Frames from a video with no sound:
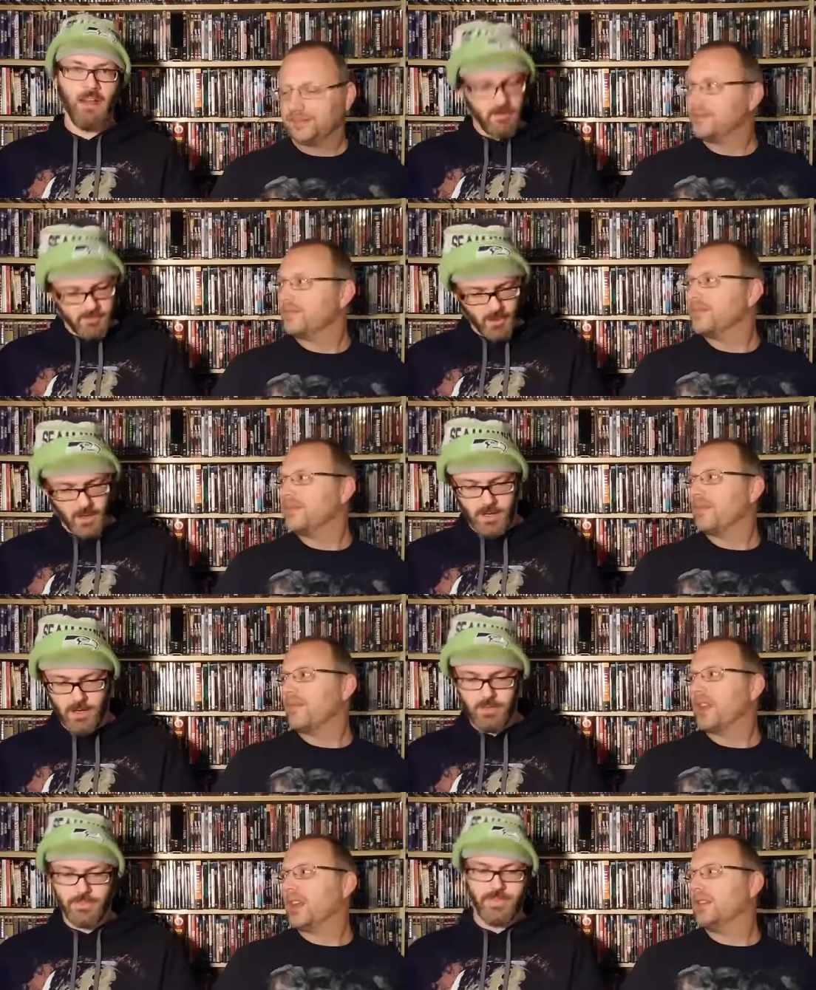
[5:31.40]

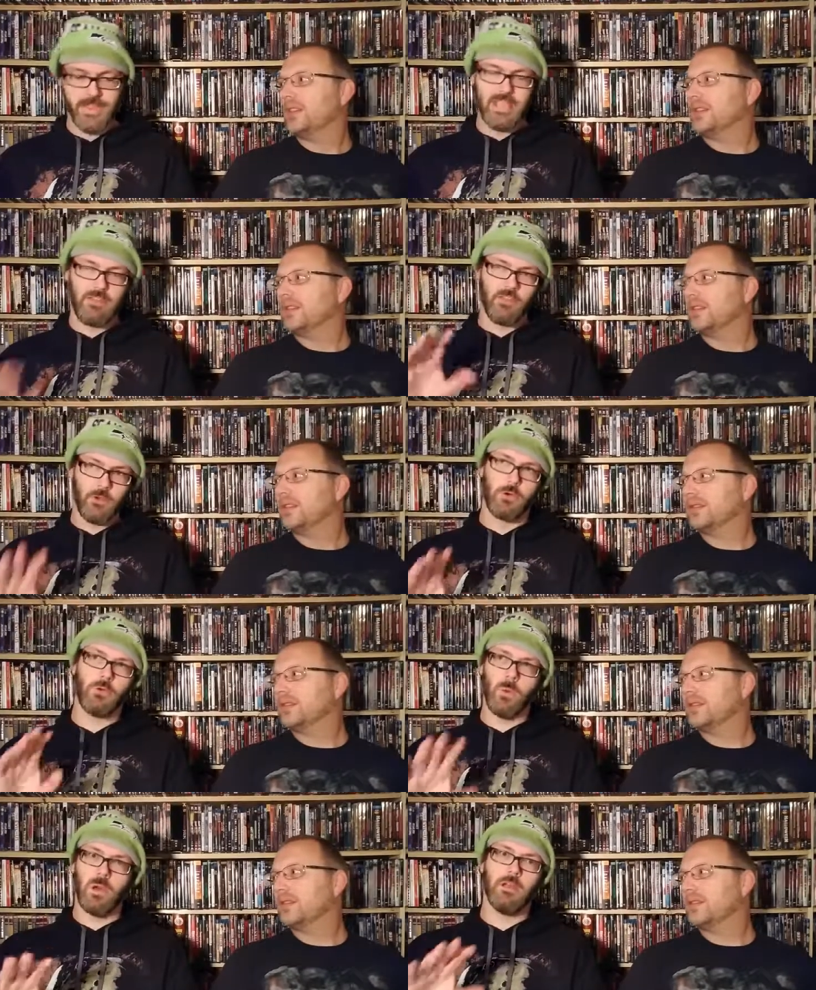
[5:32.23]
Speaker 1: overall, the
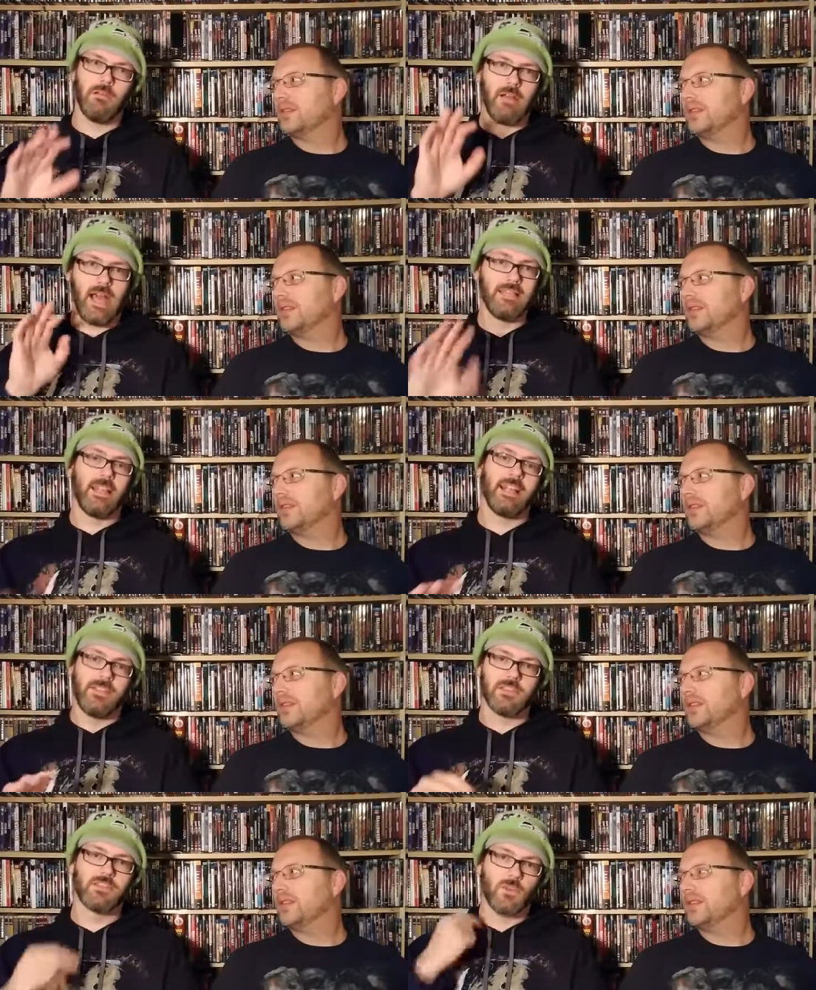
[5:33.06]
third one, I
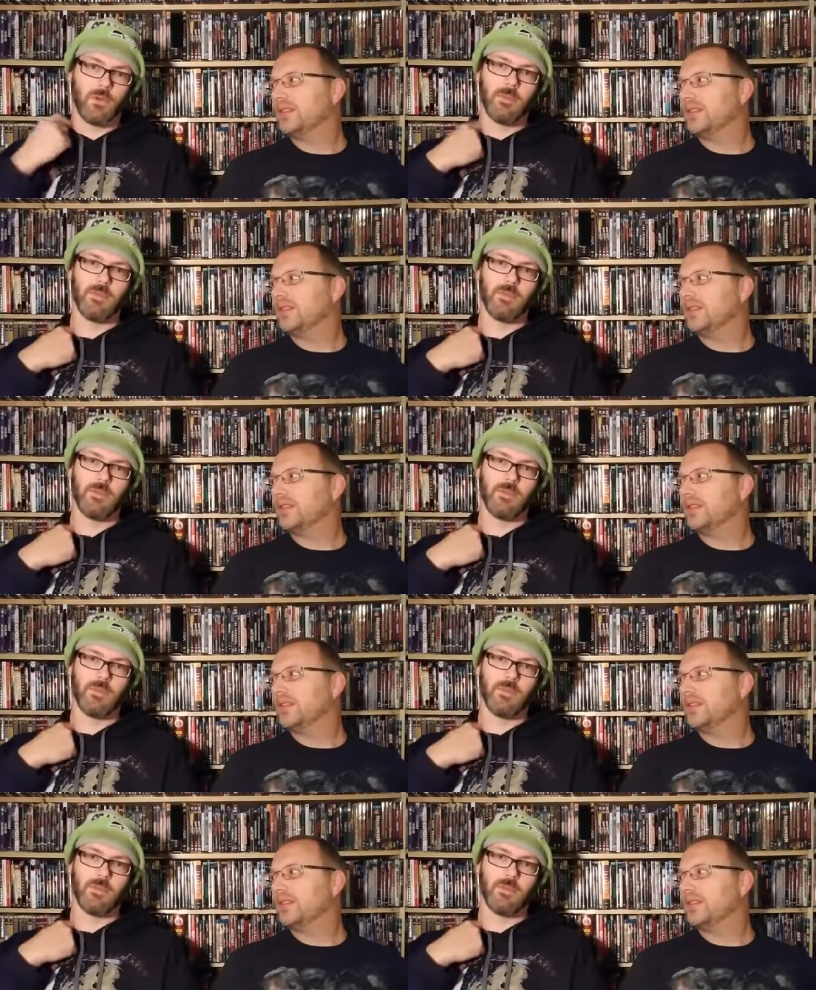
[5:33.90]
like the story, but